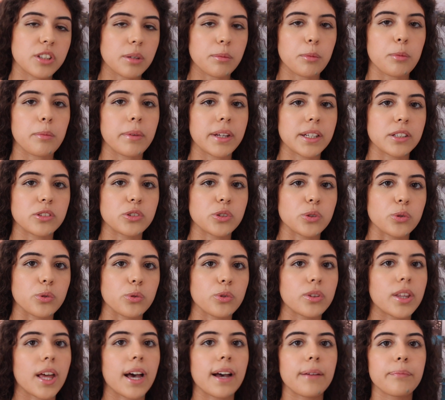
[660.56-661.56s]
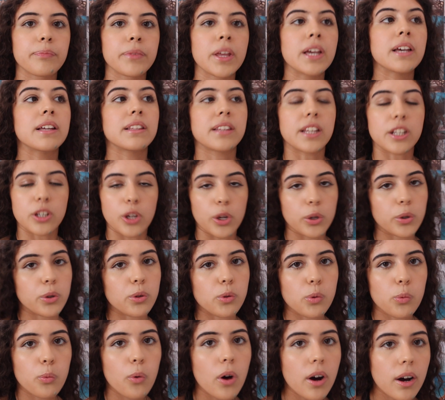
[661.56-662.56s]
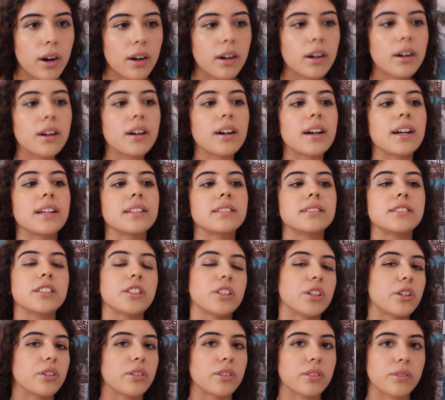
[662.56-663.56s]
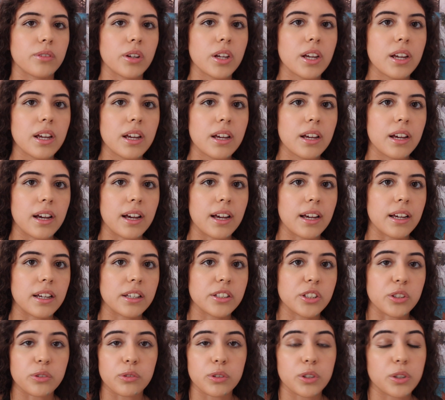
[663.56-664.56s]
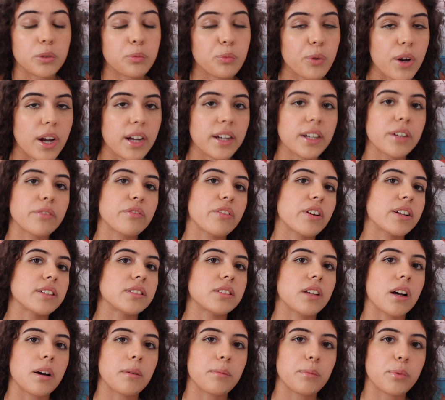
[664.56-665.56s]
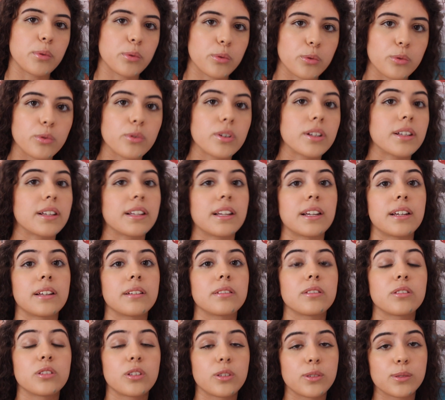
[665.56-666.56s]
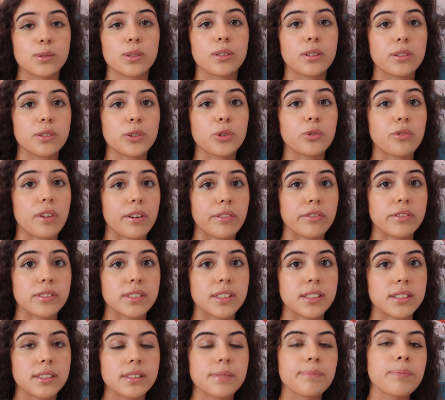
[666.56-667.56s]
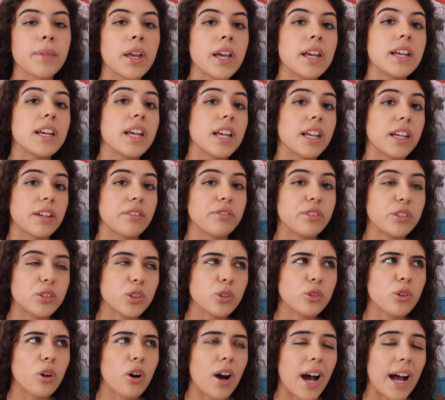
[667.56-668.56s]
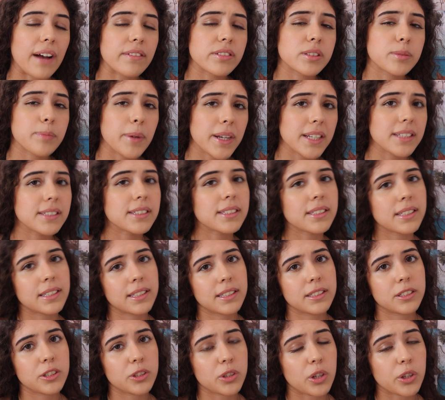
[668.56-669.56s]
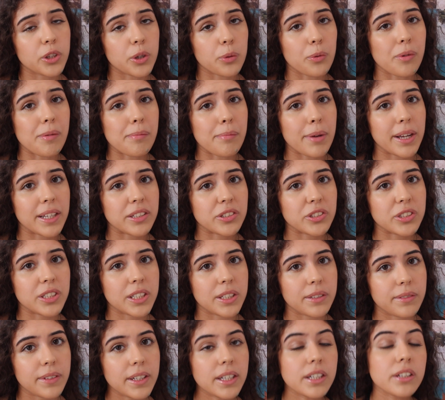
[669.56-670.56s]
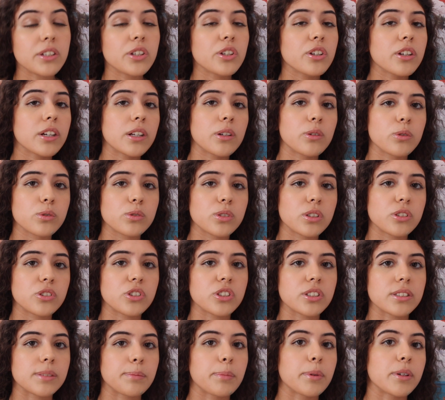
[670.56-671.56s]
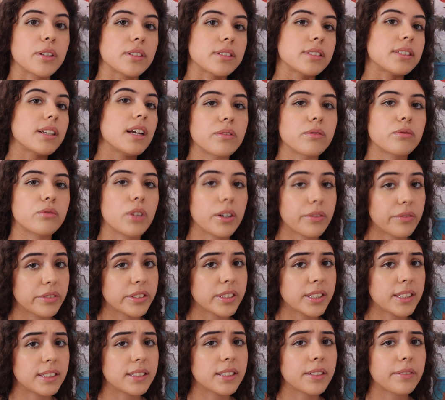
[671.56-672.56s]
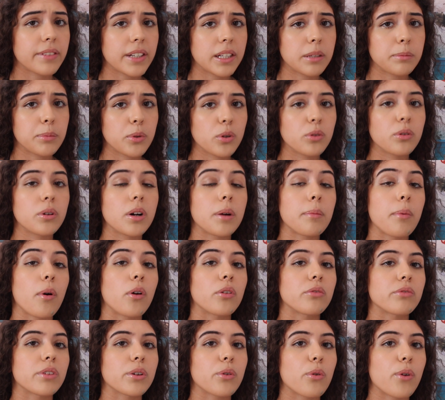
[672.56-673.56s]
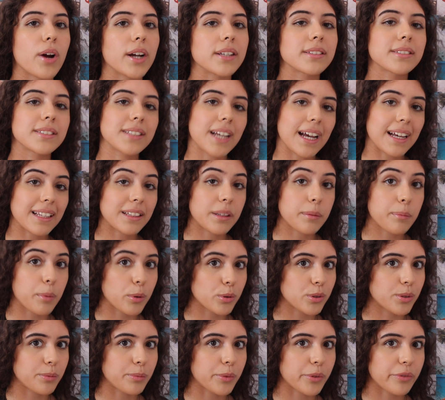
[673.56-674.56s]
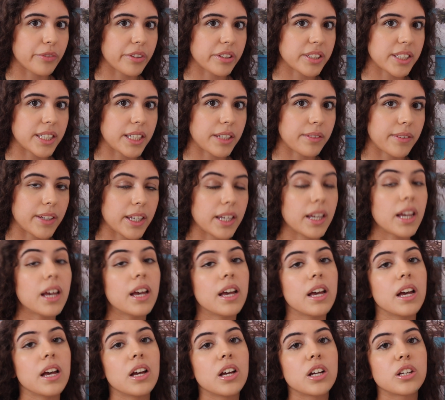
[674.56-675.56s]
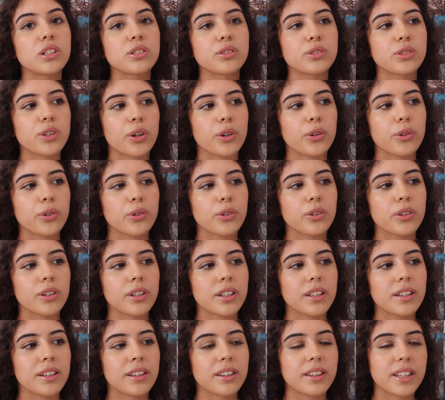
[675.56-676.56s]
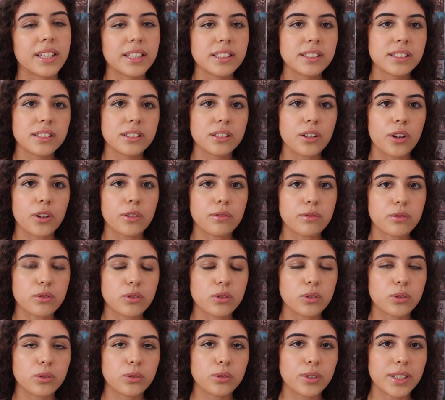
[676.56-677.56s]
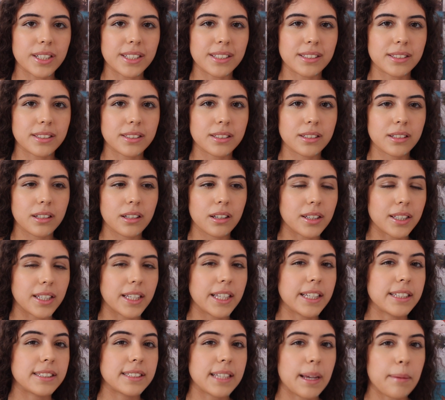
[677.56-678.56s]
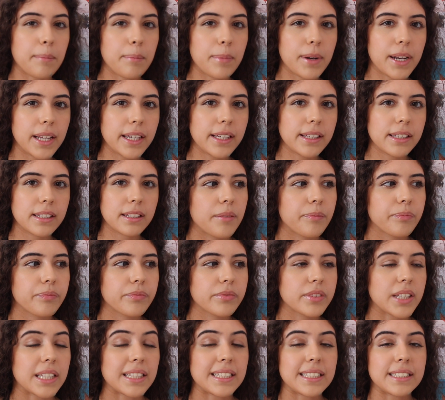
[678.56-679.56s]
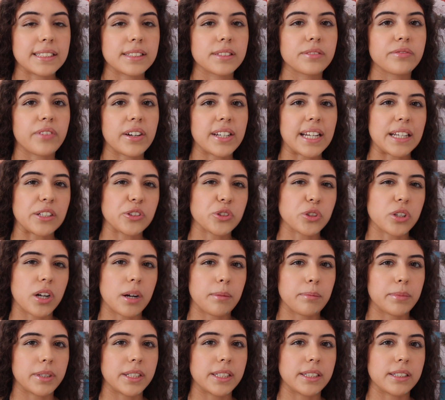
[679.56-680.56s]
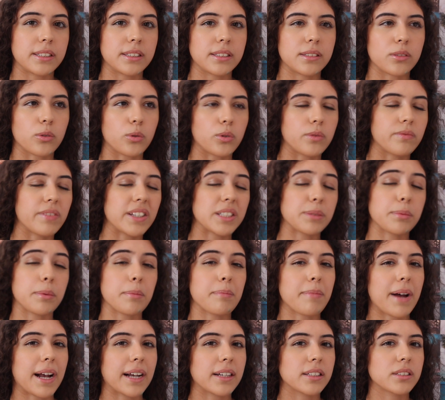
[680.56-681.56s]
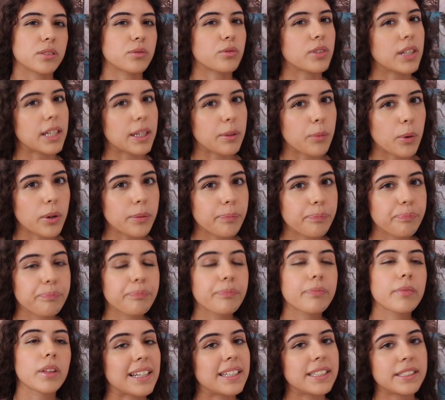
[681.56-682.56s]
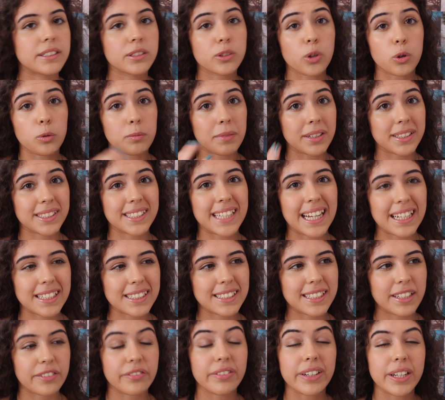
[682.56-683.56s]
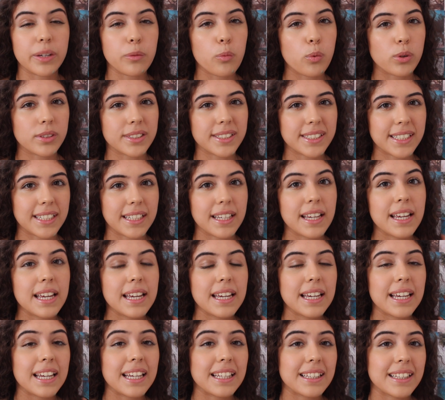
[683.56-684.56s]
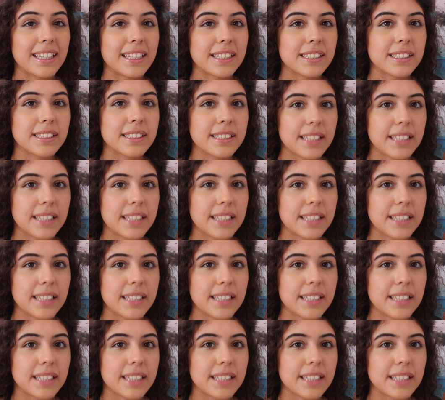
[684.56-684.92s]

double make sure that they know who you are, and you're a good worker, for example. Those are your references. If you do not have space in your one-page CV, you can also just put references available upon request at the bottom of your CV. So this overall is the key template that these financial companies or investment banks really want. At least Goldman Sachs definitely wants it in this